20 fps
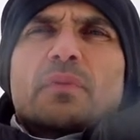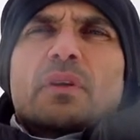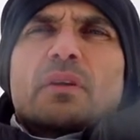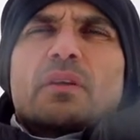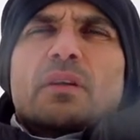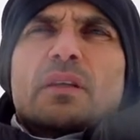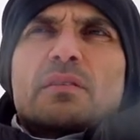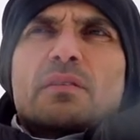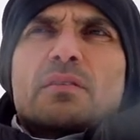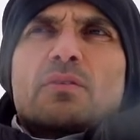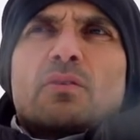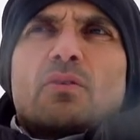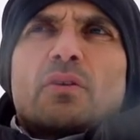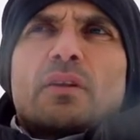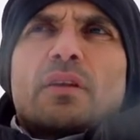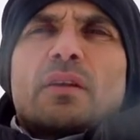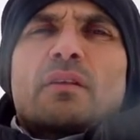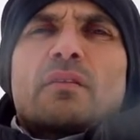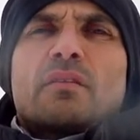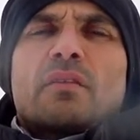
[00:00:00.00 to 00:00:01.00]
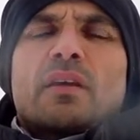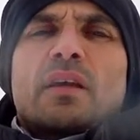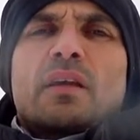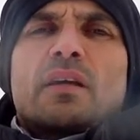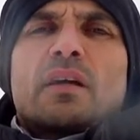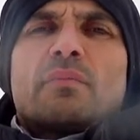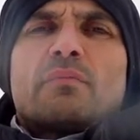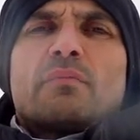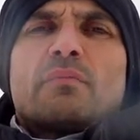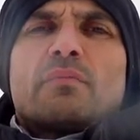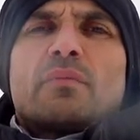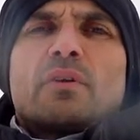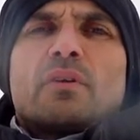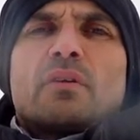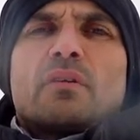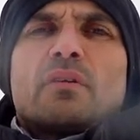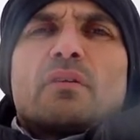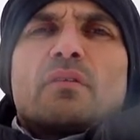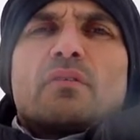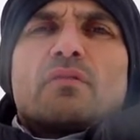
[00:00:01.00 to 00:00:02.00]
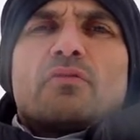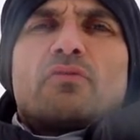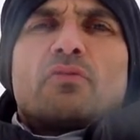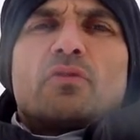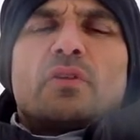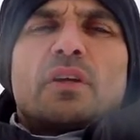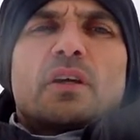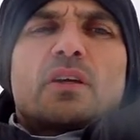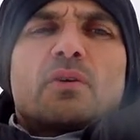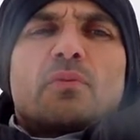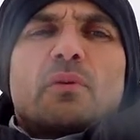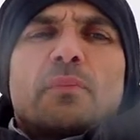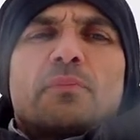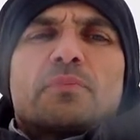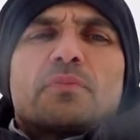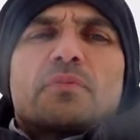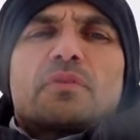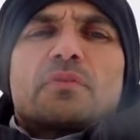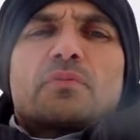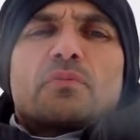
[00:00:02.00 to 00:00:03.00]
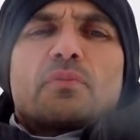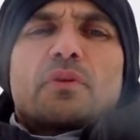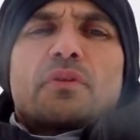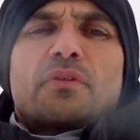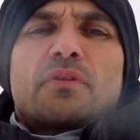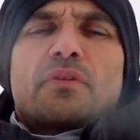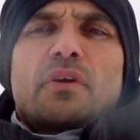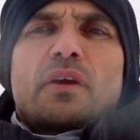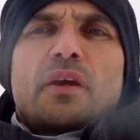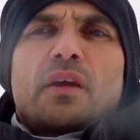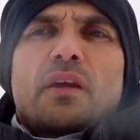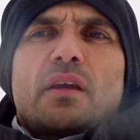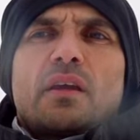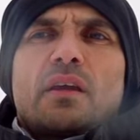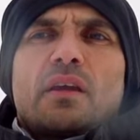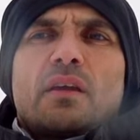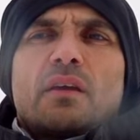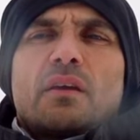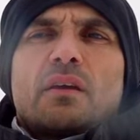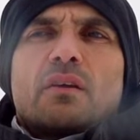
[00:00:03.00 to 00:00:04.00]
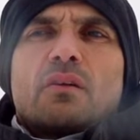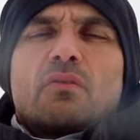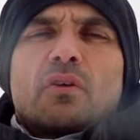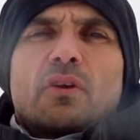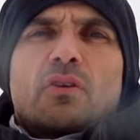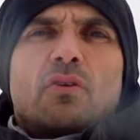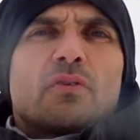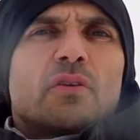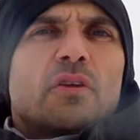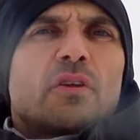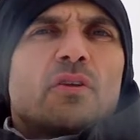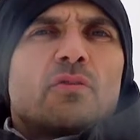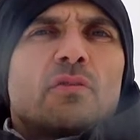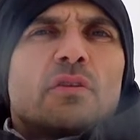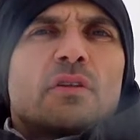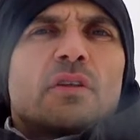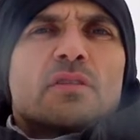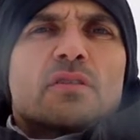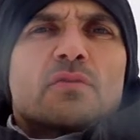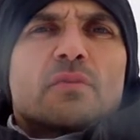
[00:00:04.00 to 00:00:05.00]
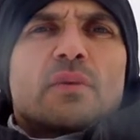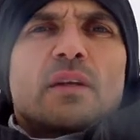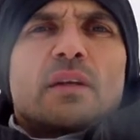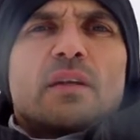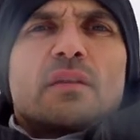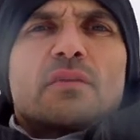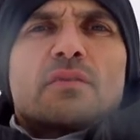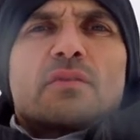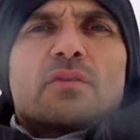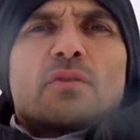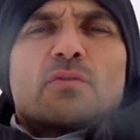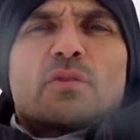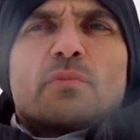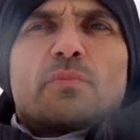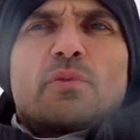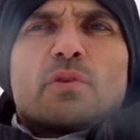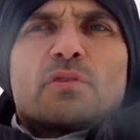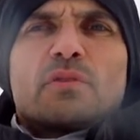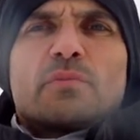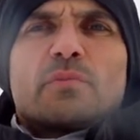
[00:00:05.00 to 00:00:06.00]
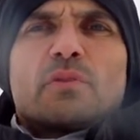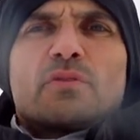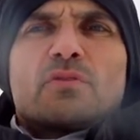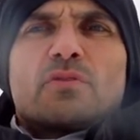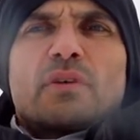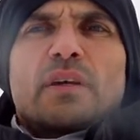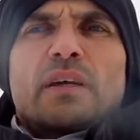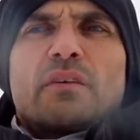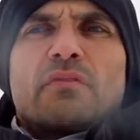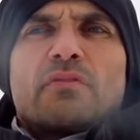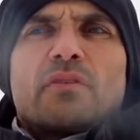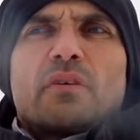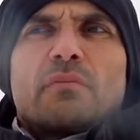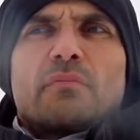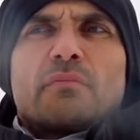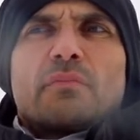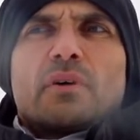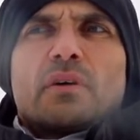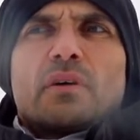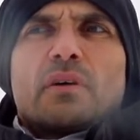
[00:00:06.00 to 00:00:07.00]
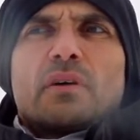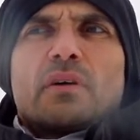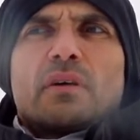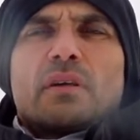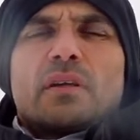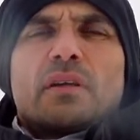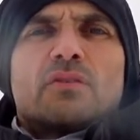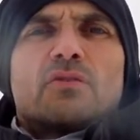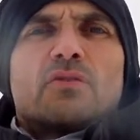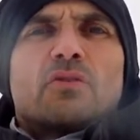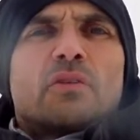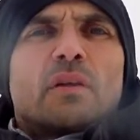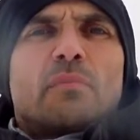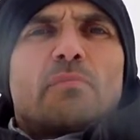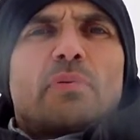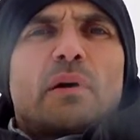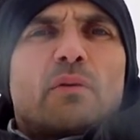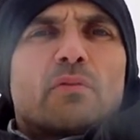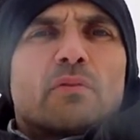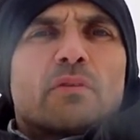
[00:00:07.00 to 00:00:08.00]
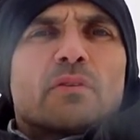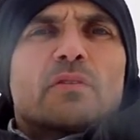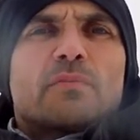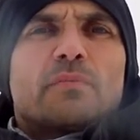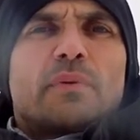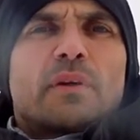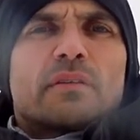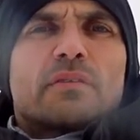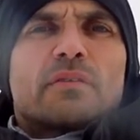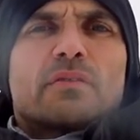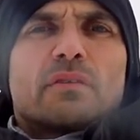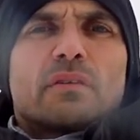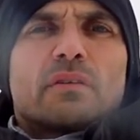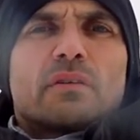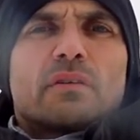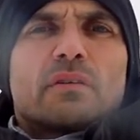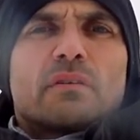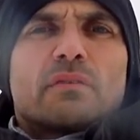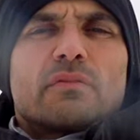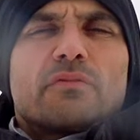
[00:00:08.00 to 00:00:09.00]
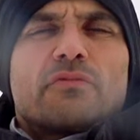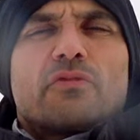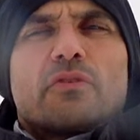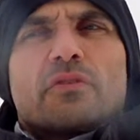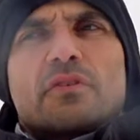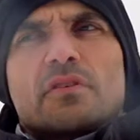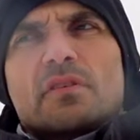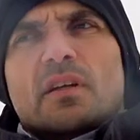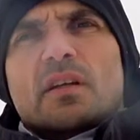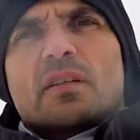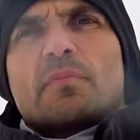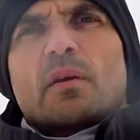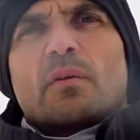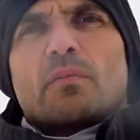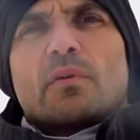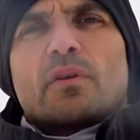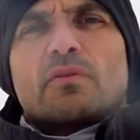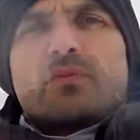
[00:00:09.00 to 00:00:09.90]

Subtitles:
installing, they come fully equipped with a recording unit as well. It's also possible to have them internally powered, but for this experiment